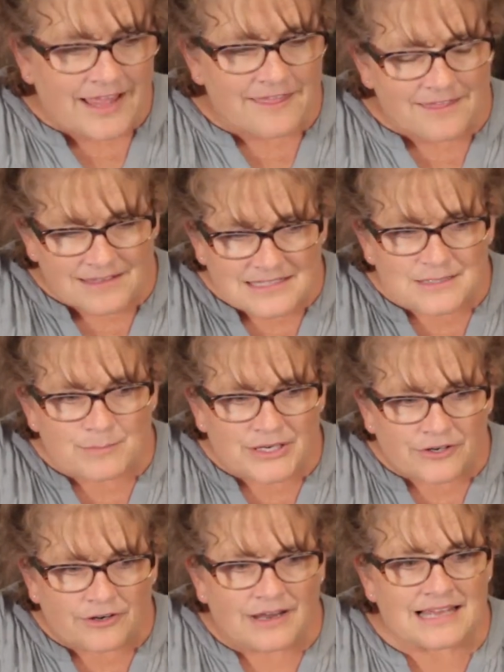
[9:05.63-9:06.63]
this
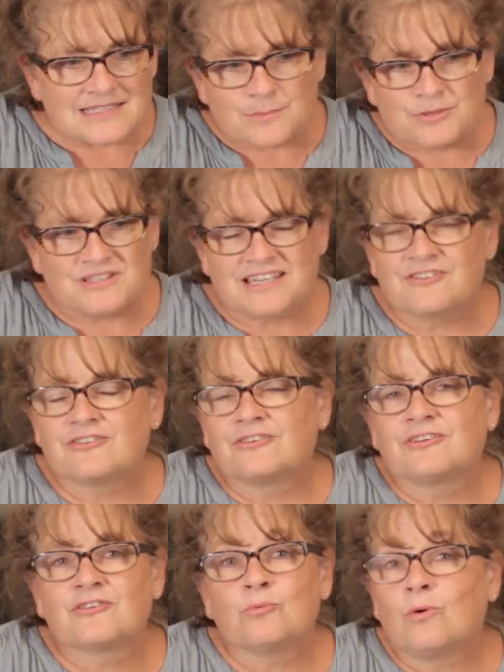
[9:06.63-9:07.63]
mirror has the
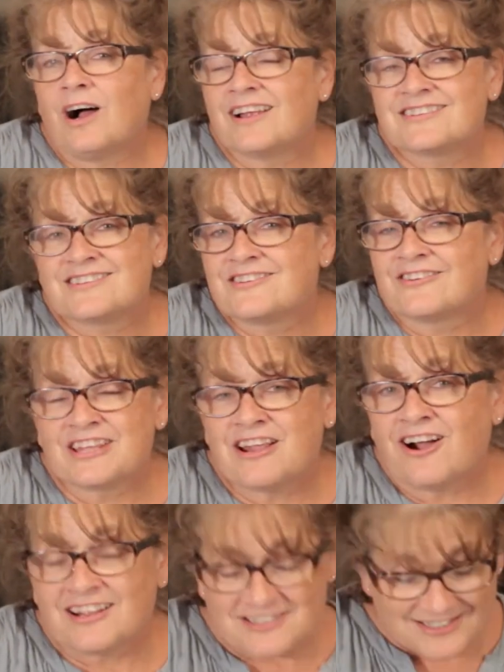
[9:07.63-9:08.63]
potential to wash dirty
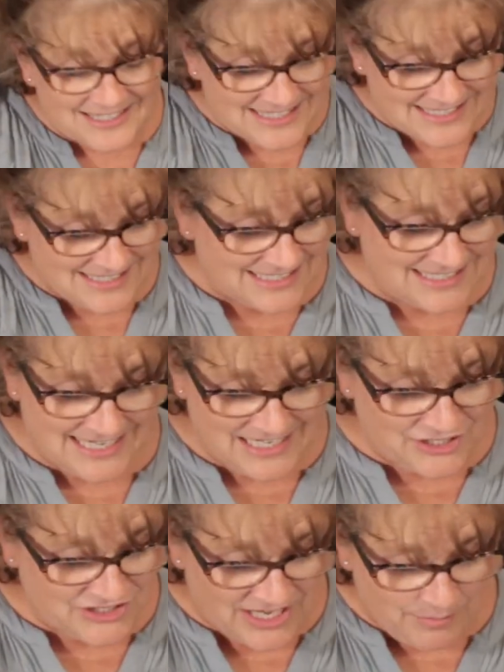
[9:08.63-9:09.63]
consciences and
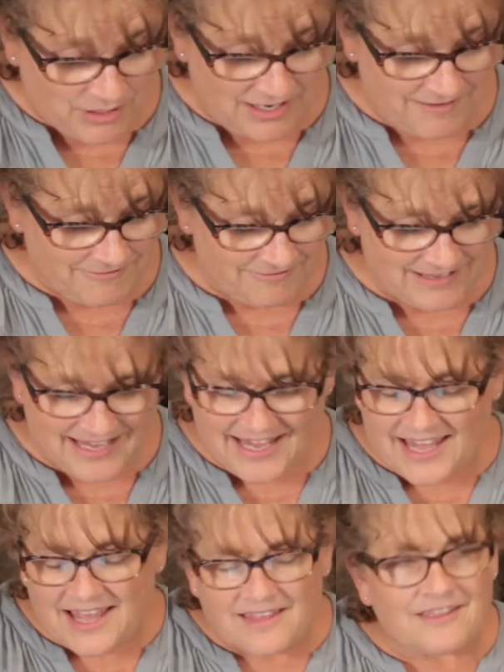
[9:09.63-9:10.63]
take shame off.
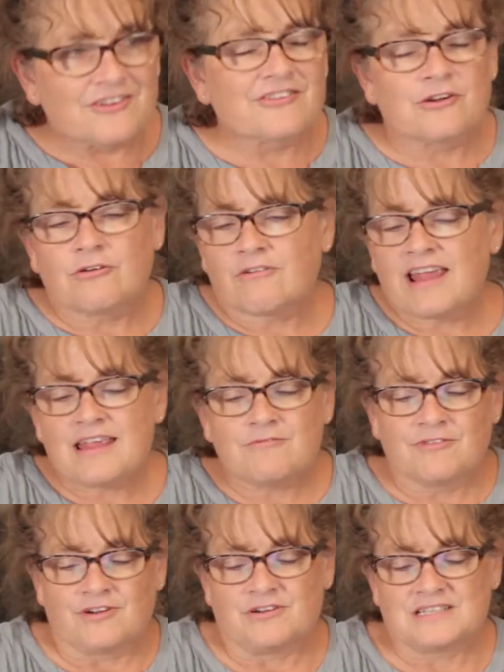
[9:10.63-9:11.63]
There's a great
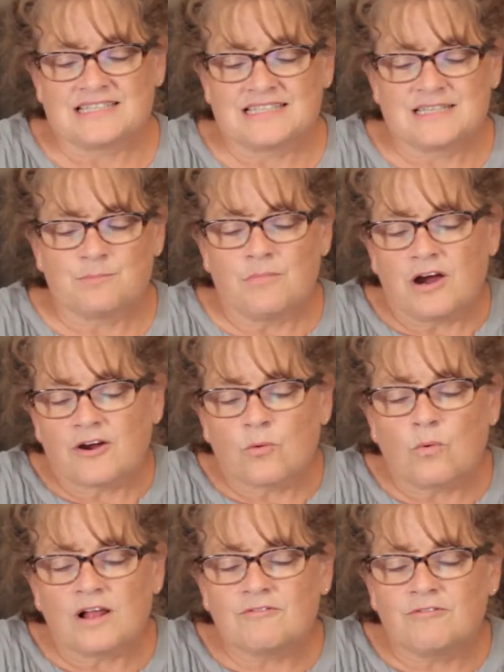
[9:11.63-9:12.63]
verse. It's in
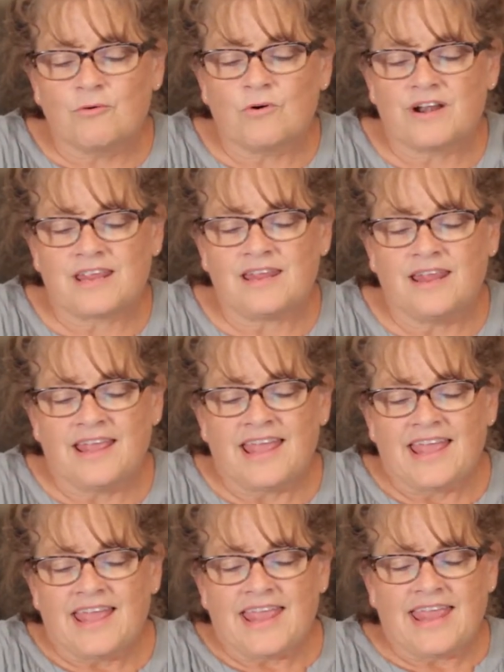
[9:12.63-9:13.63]
Mark 140.
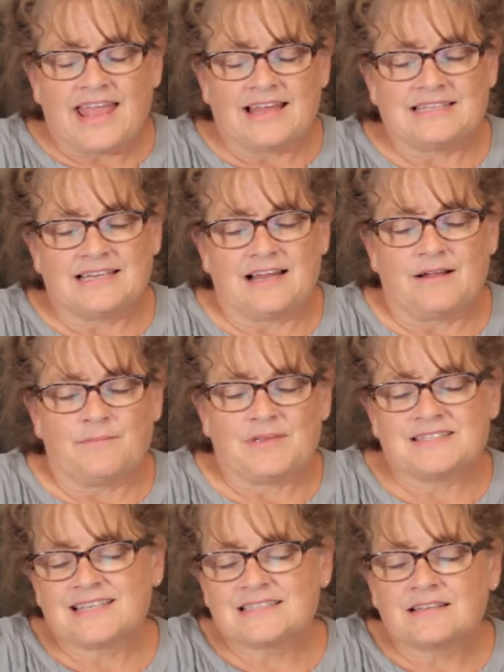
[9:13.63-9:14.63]
And um,
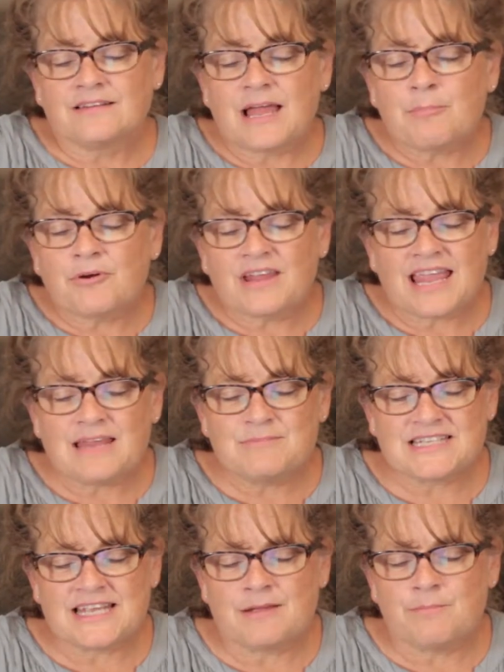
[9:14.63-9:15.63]
it says, A leper came
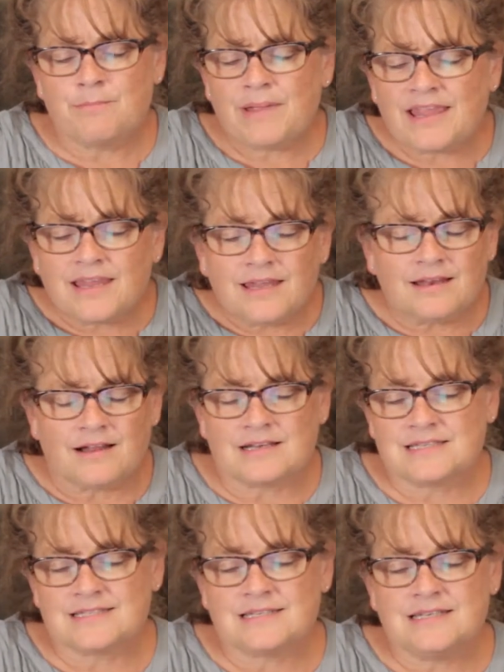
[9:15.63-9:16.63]
to him begging
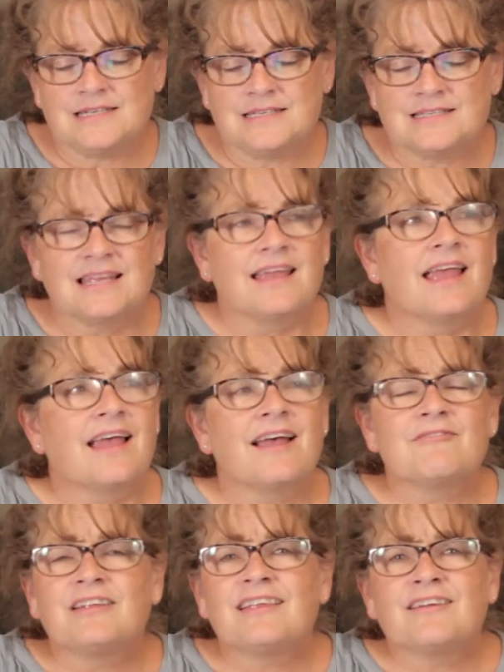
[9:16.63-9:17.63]
on his knees.
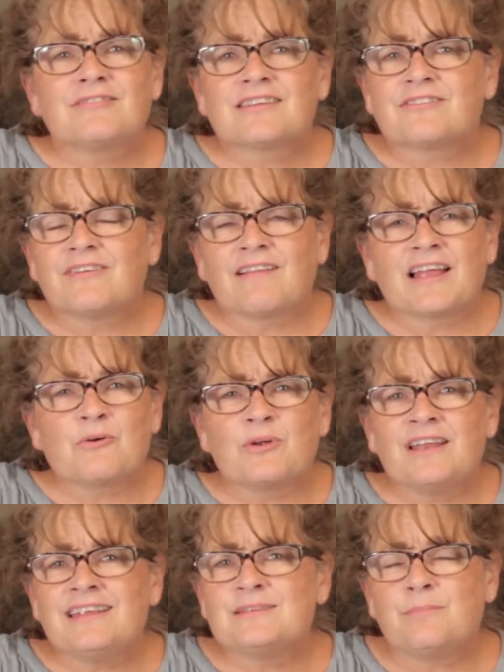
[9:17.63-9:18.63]
Have any of us felt like
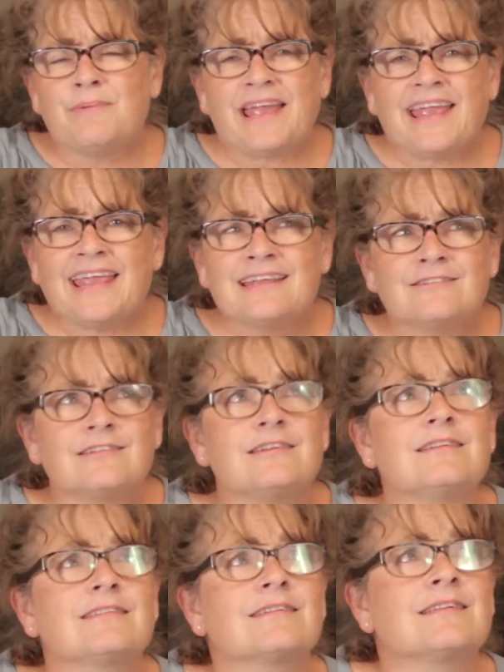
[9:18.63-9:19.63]
we need to beg?
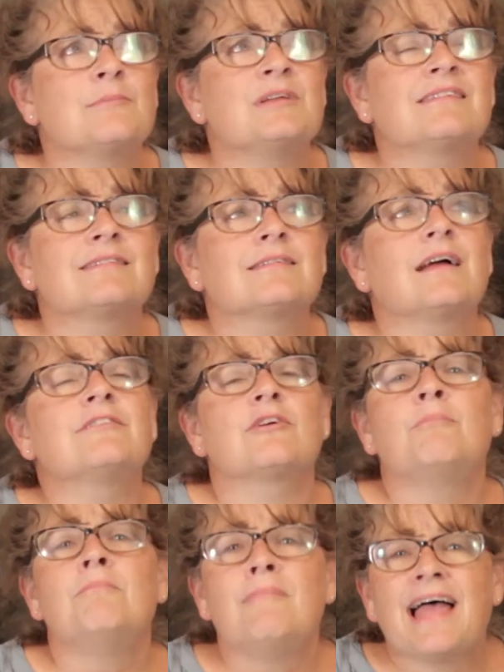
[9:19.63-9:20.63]
Jesus, I'm in such
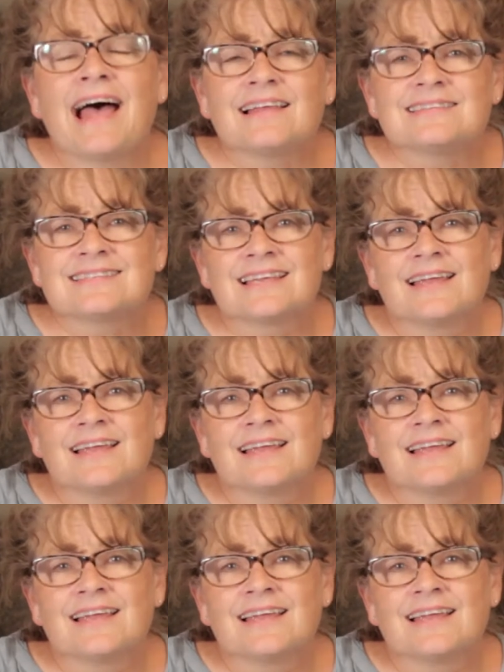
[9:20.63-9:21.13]
a mess.